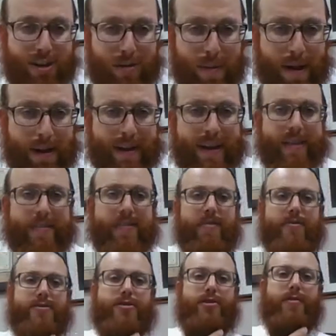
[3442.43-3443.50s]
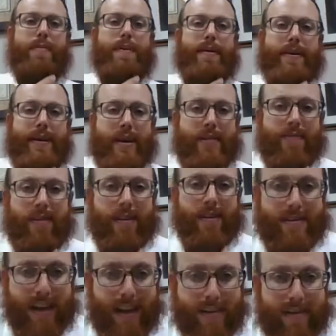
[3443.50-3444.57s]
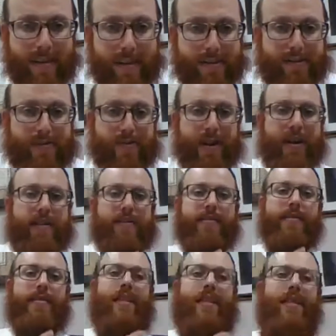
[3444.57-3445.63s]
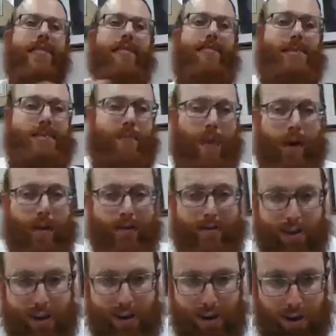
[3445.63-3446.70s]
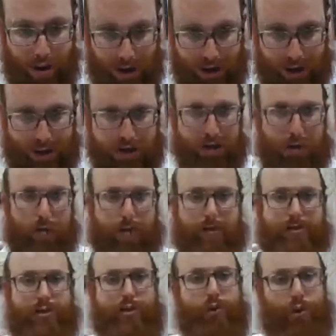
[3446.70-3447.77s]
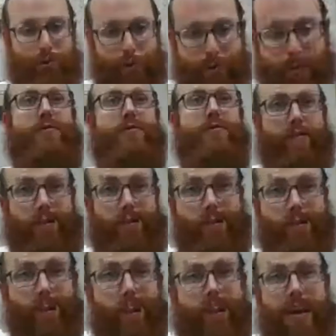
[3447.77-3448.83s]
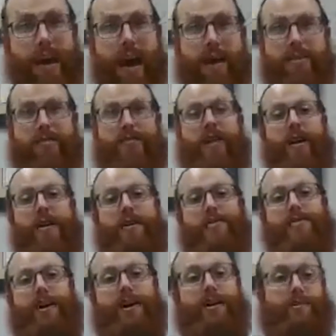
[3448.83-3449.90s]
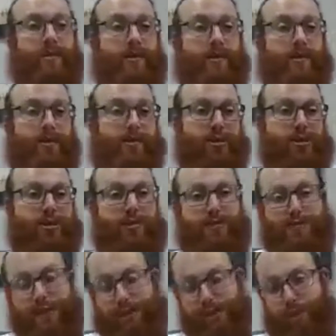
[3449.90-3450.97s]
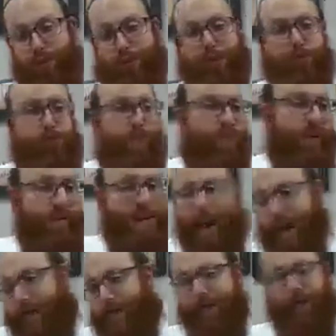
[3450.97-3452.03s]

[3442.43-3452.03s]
Rabbi Akiva said to his friend, let me respond to your concern with the river. And the father, the fish were swimming back and